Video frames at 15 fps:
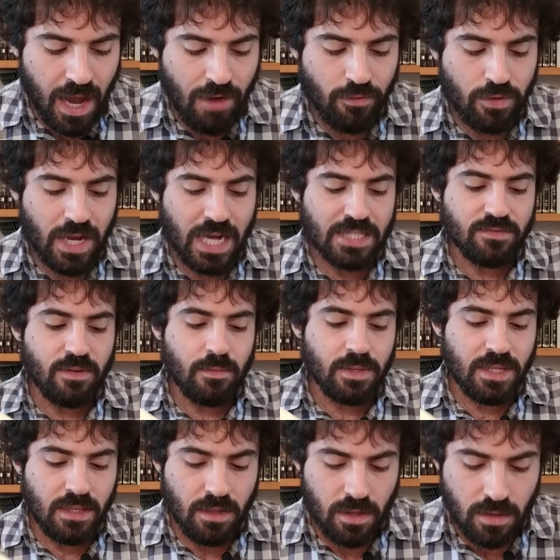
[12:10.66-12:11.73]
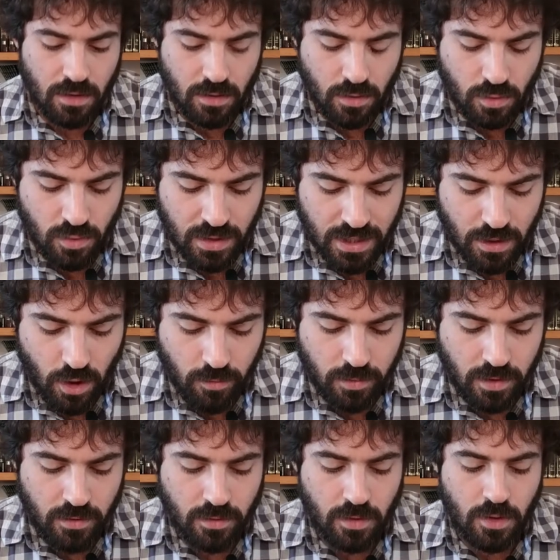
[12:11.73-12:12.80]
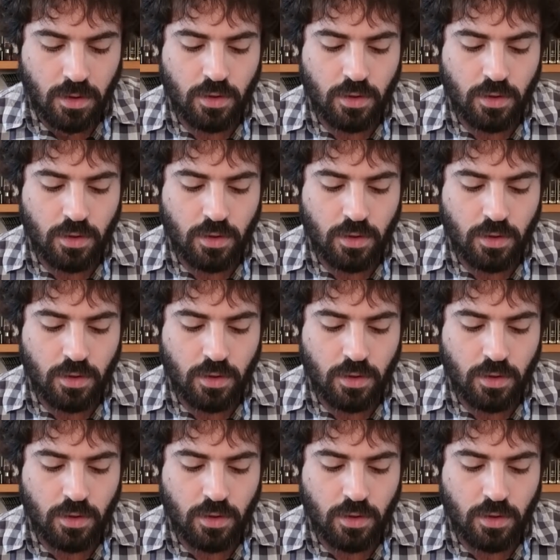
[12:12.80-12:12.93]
Bedina Yoma.